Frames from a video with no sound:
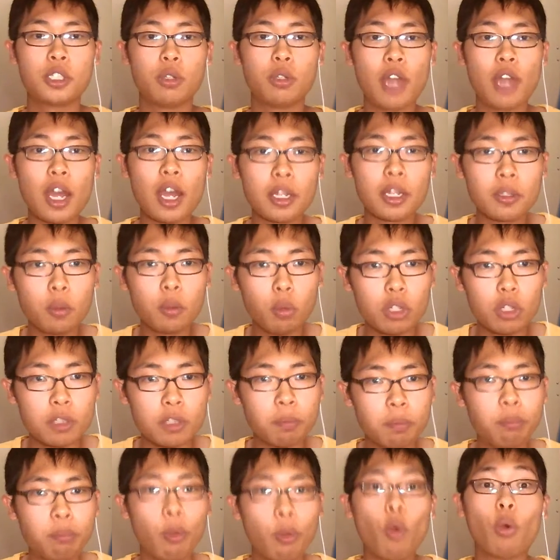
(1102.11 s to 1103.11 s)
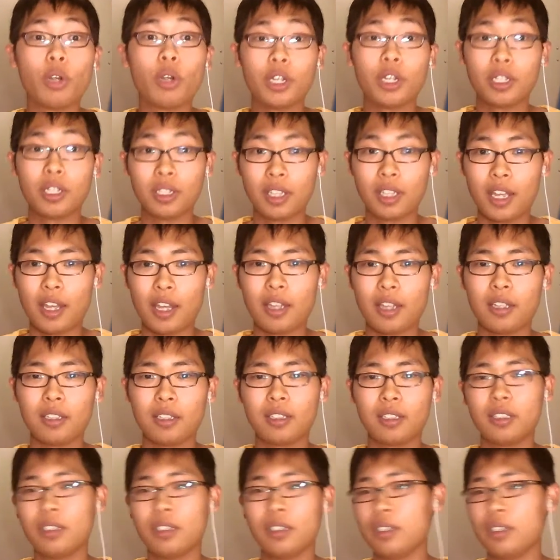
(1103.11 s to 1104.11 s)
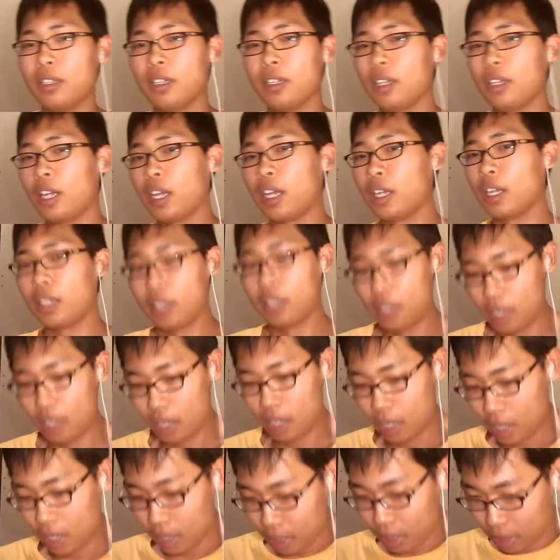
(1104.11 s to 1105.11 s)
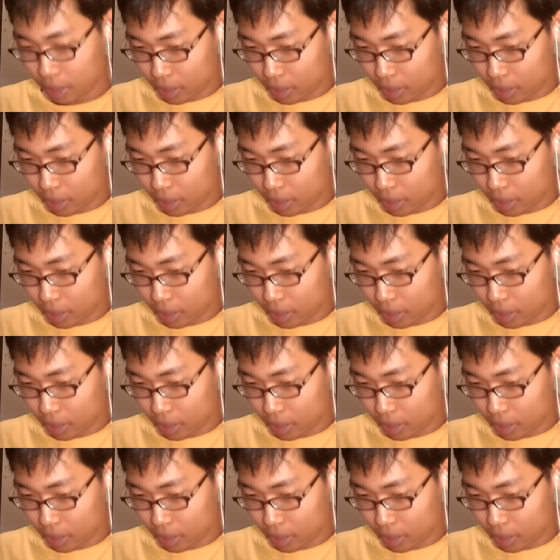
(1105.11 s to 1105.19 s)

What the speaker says: That was boring. So